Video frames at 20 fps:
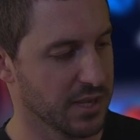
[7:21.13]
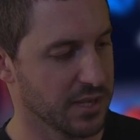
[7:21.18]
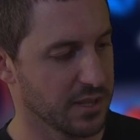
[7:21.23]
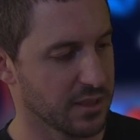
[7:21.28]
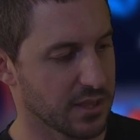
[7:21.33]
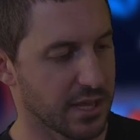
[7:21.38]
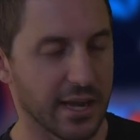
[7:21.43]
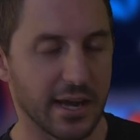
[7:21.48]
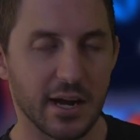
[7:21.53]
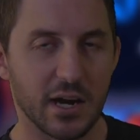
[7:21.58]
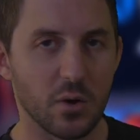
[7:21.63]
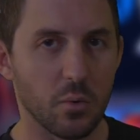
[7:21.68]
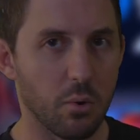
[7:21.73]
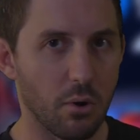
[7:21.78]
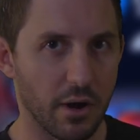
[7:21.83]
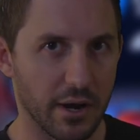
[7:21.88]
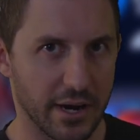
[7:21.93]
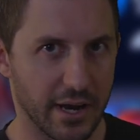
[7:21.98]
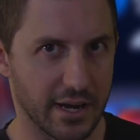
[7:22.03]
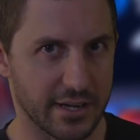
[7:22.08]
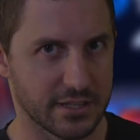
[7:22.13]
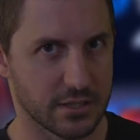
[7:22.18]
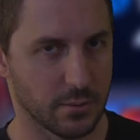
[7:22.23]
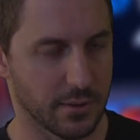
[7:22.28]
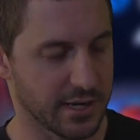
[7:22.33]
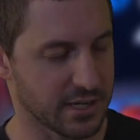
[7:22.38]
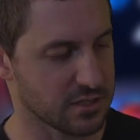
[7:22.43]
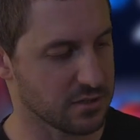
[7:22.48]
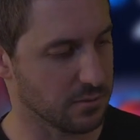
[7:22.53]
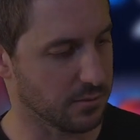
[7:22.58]
They are quite hard to
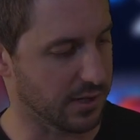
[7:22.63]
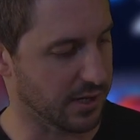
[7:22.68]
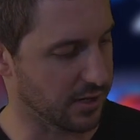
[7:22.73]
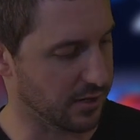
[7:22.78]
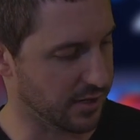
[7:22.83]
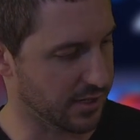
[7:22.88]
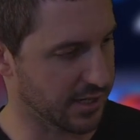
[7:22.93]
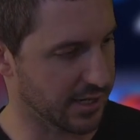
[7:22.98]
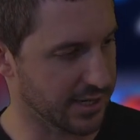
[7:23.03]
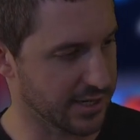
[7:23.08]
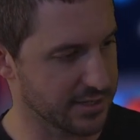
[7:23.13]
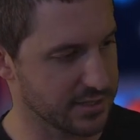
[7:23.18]
actuate, okay?